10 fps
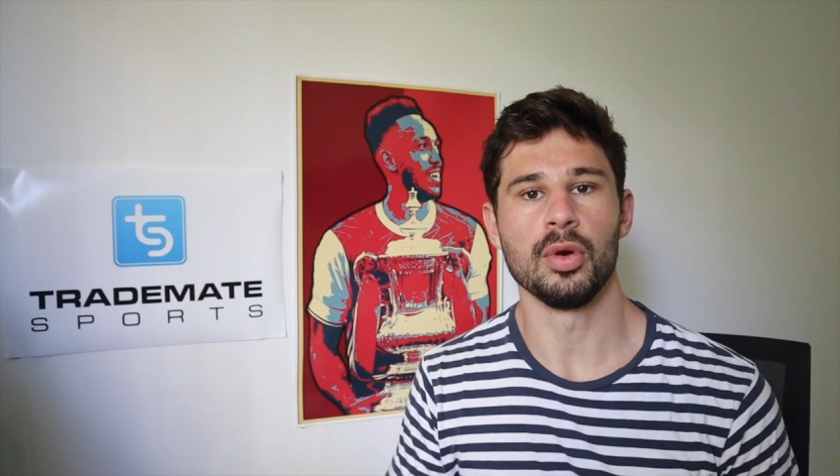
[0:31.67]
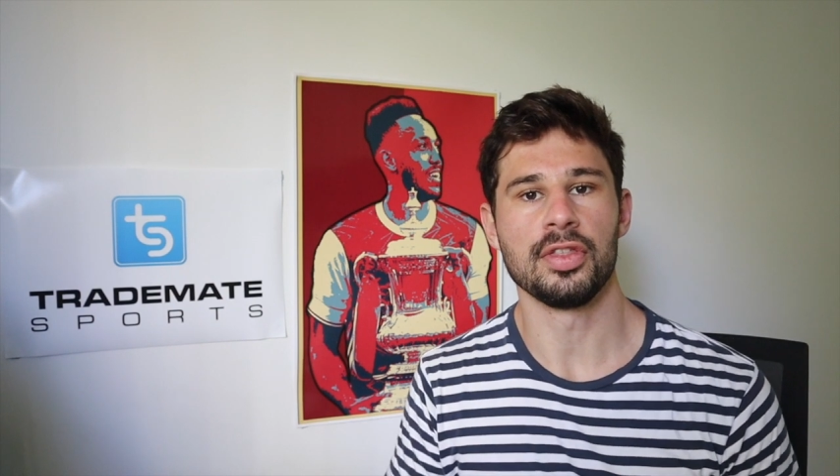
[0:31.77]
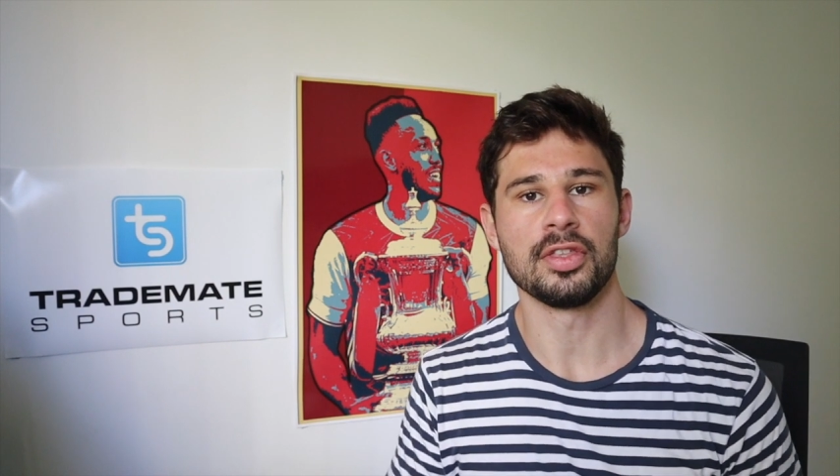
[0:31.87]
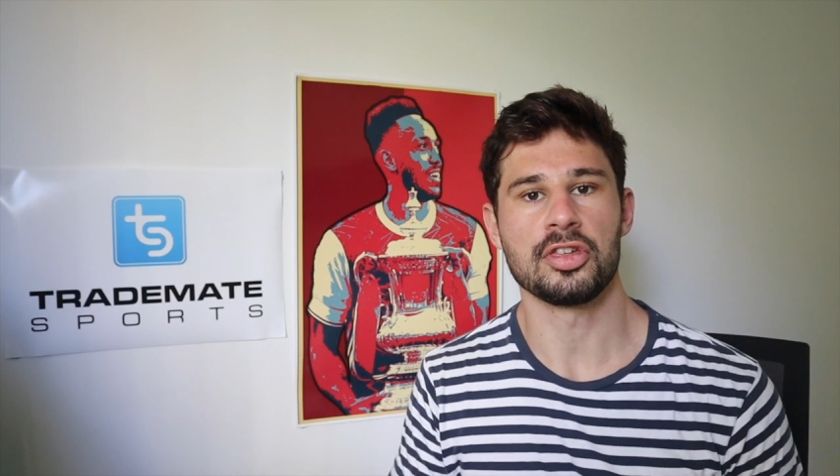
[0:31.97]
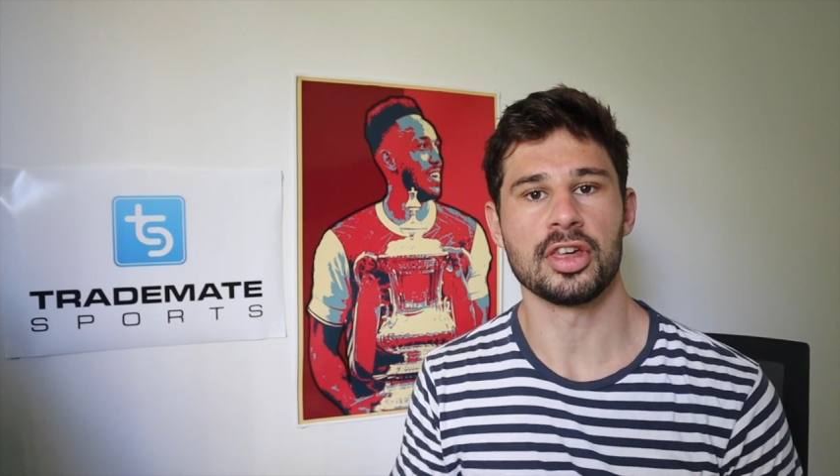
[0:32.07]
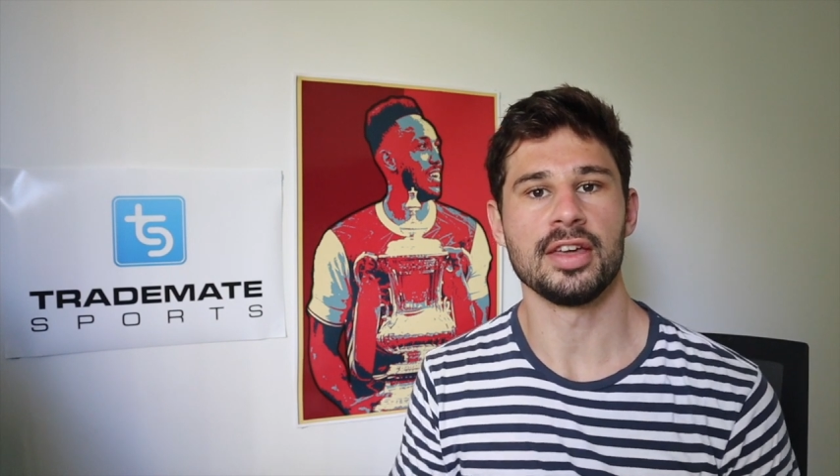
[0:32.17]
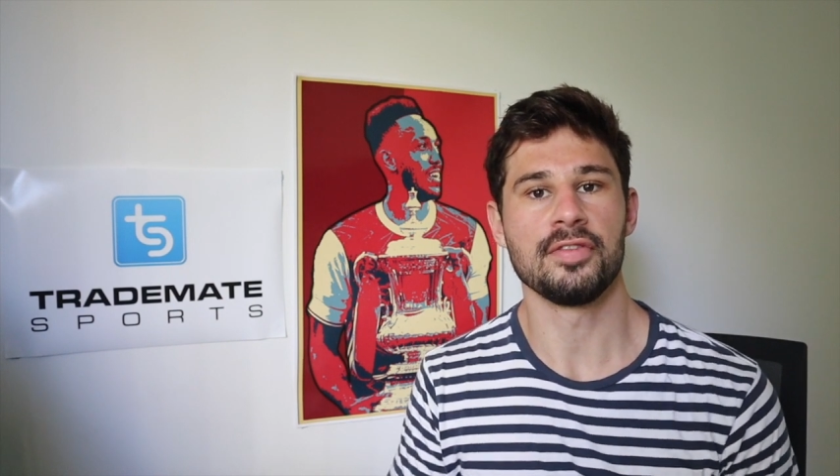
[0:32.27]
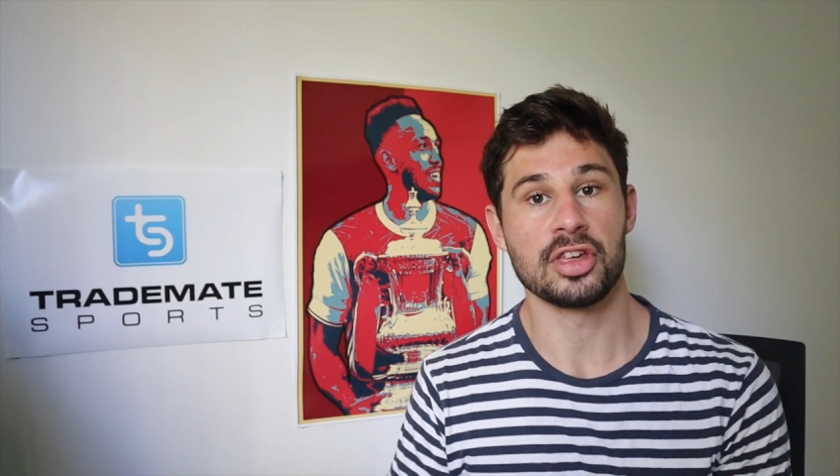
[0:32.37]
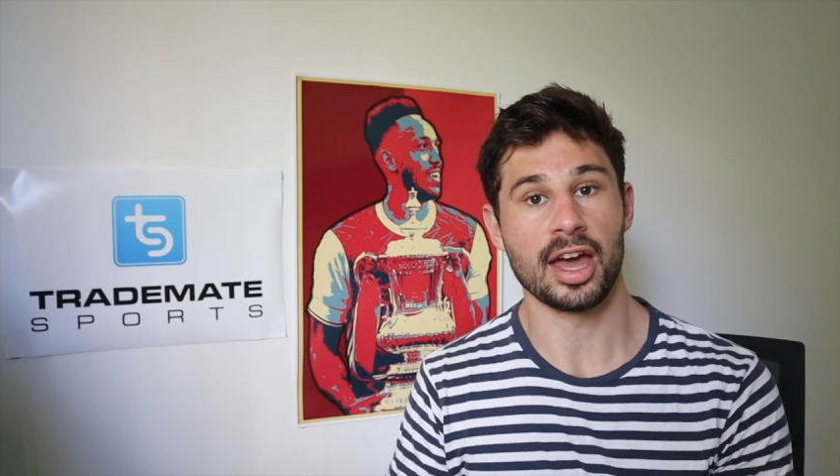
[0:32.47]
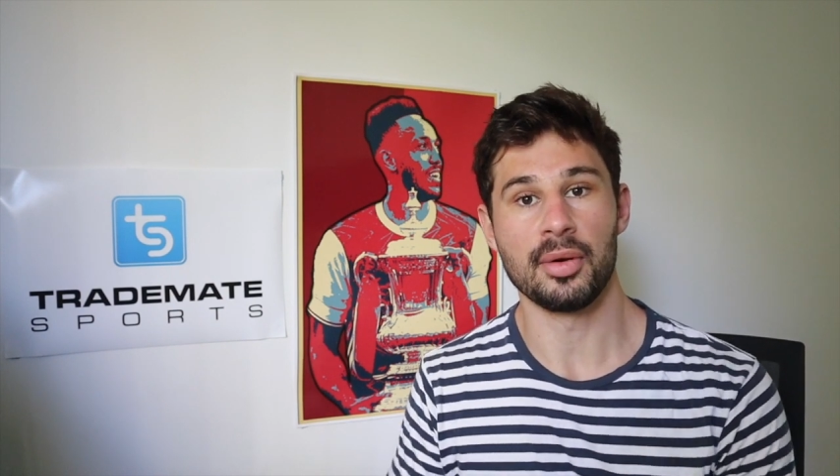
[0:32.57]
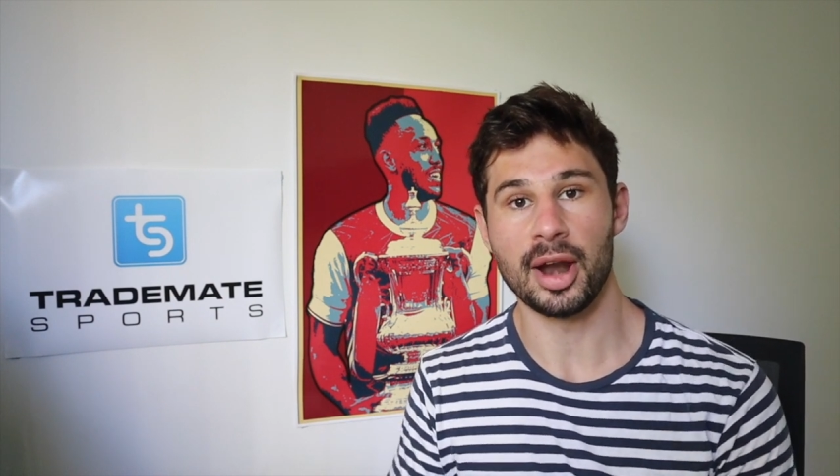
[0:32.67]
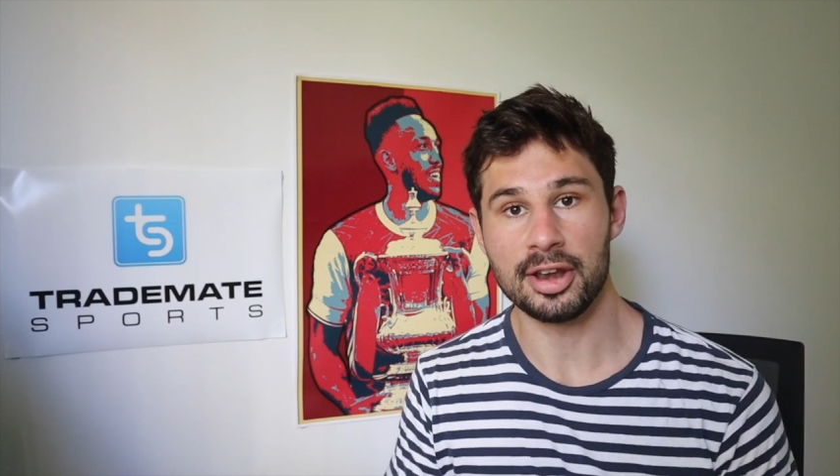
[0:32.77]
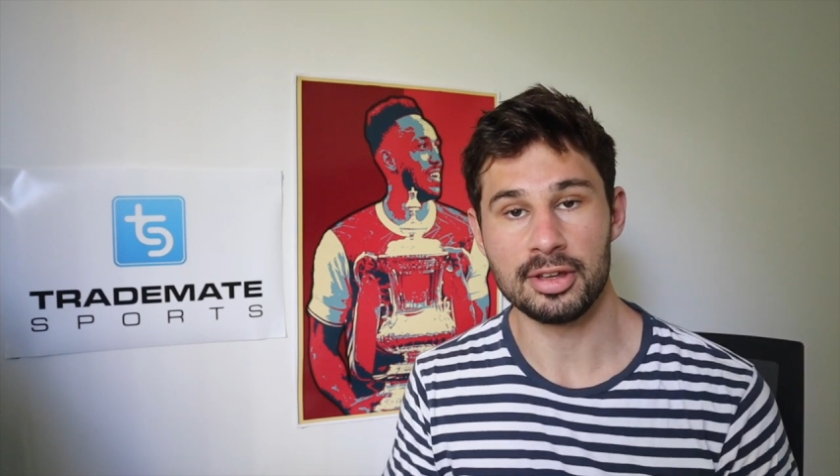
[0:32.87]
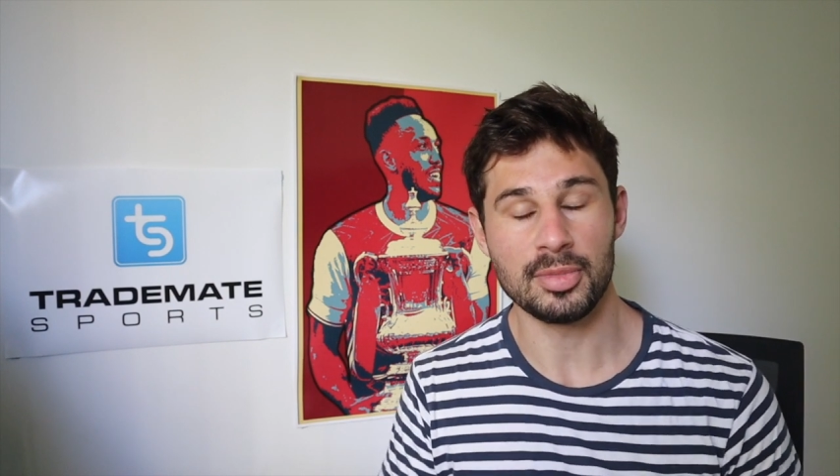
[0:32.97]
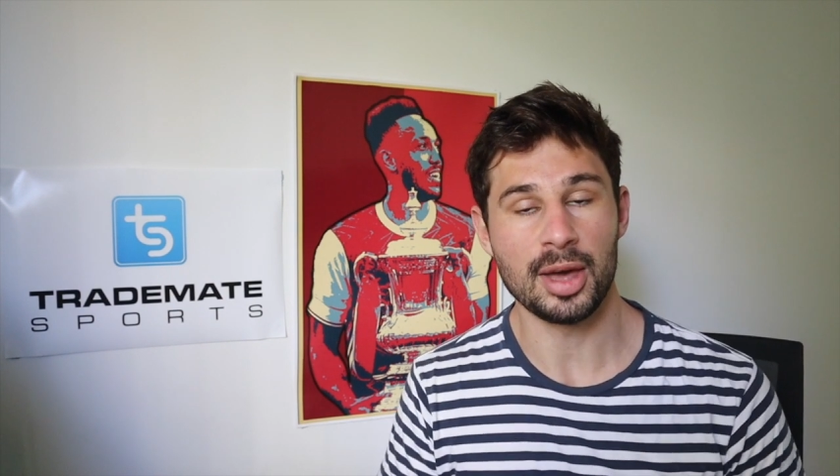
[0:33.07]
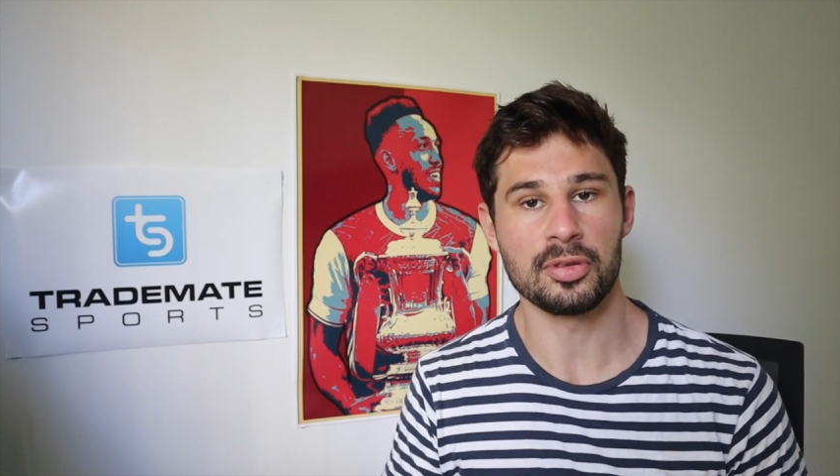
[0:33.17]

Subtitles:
with Jeeve Jeyaratnam,